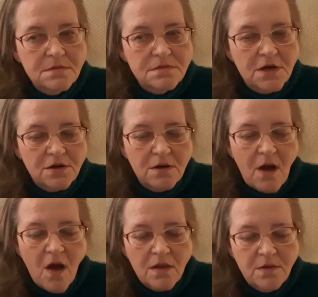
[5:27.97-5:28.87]
they're
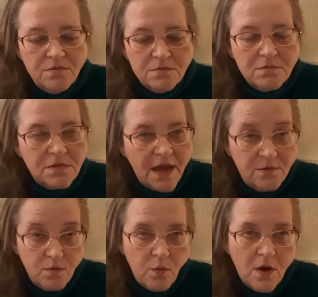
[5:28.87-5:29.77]
all in like
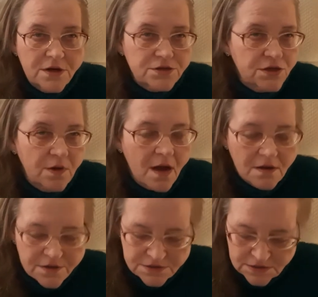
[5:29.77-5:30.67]
one or two
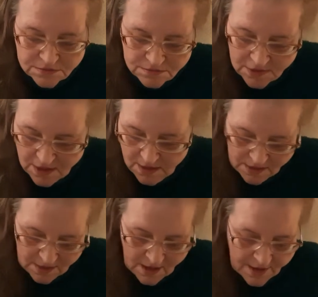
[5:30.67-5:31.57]
colors.
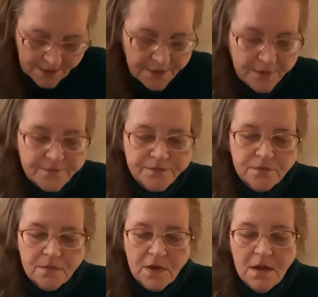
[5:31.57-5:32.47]
I don't
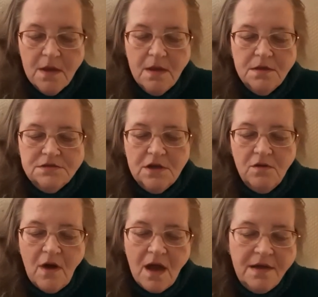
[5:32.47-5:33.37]
know.
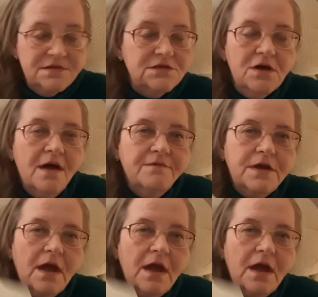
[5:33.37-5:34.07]
So I still haven't